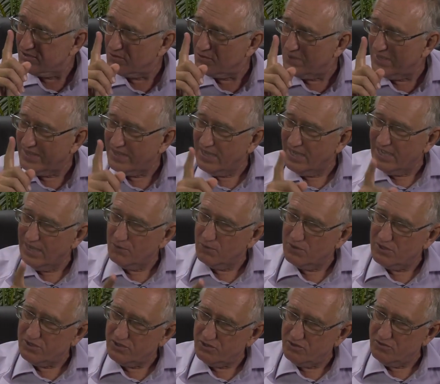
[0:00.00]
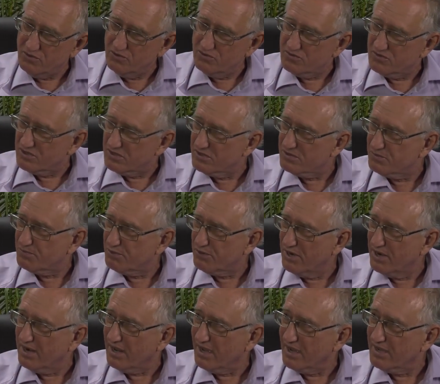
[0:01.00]
whether I will use this
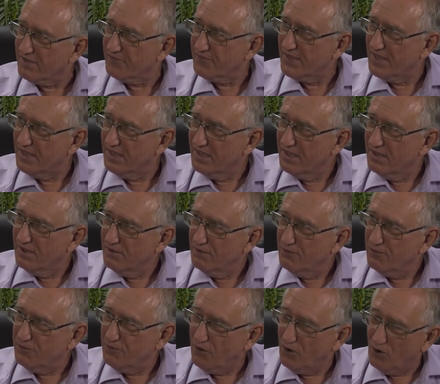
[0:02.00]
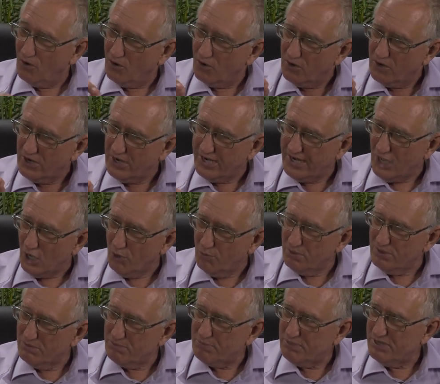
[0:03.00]
product for
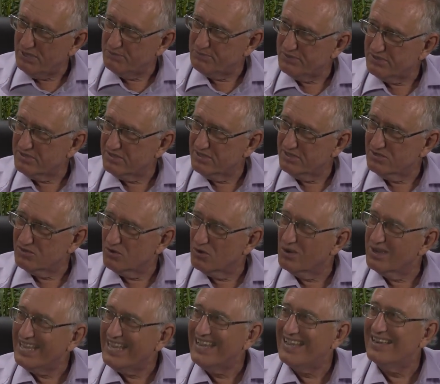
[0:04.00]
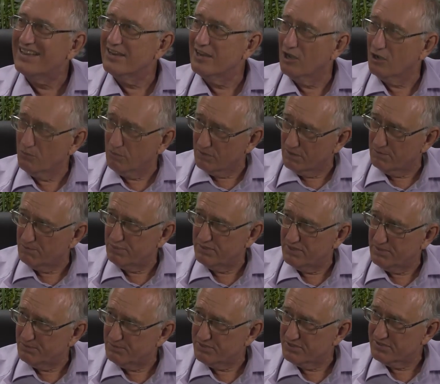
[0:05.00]
noble purposes or ignoble
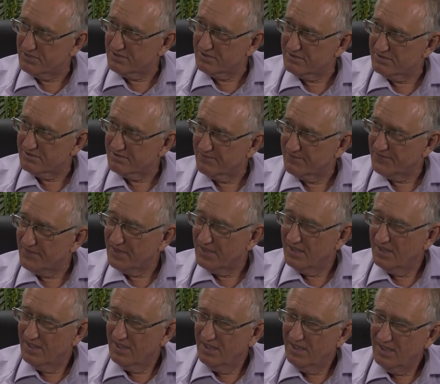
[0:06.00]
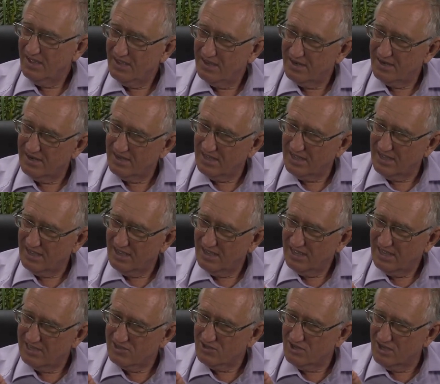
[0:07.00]
purposes. And
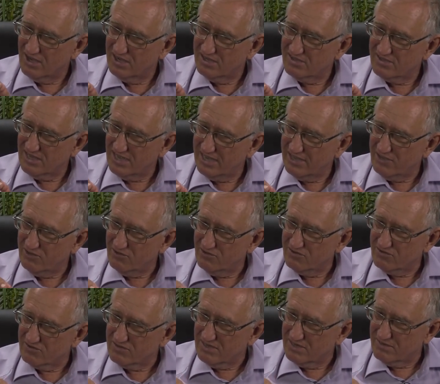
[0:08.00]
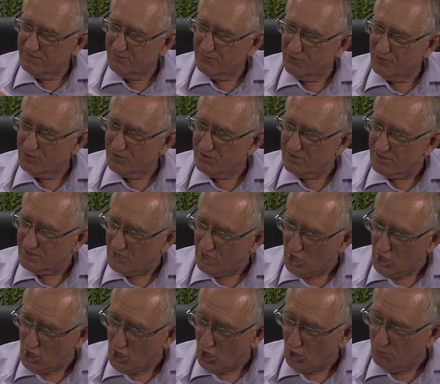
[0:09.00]
as long as I use it for
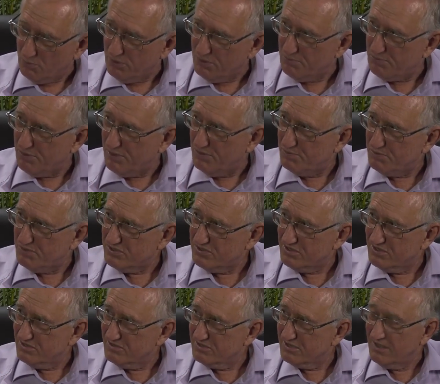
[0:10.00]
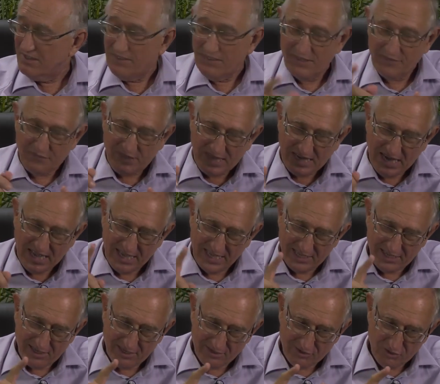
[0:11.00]
noble purposes, then I
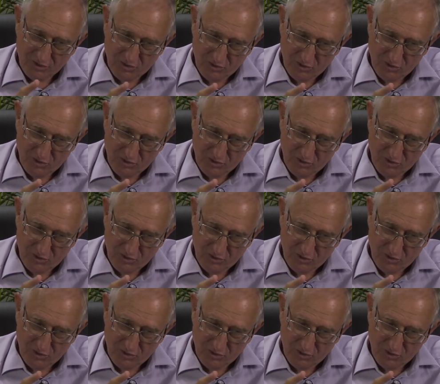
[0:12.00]
can